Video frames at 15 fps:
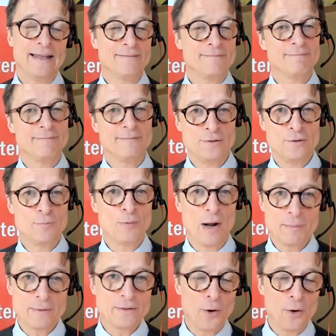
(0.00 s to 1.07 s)
And you
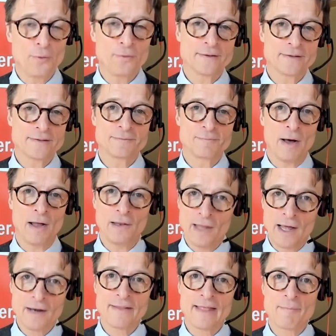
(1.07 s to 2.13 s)
probably know this a
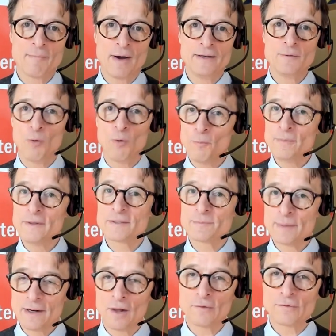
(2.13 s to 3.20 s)
lot of that money won't be
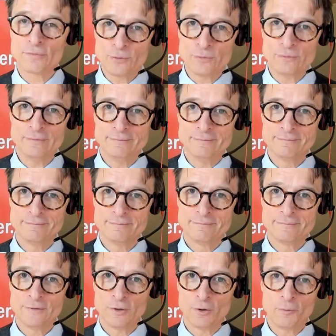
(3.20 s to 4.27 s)
spent on food,
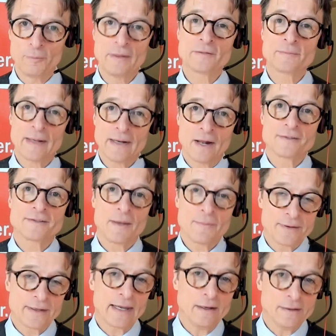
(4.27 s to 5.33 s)
it will be spent on
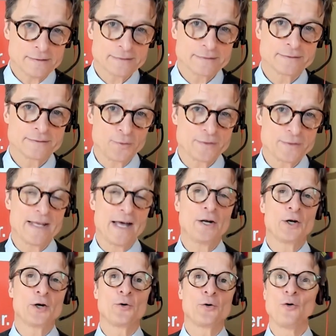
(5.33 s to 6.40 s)
something else. So it's
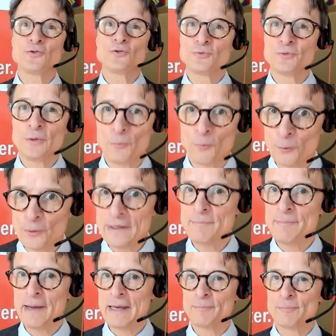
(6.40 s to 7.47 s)
not a grocery
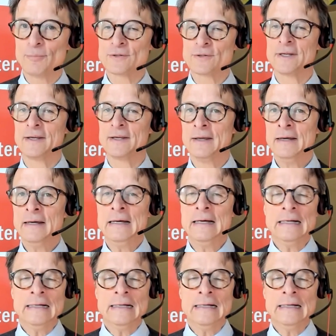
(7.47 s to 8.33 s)
rebate per se.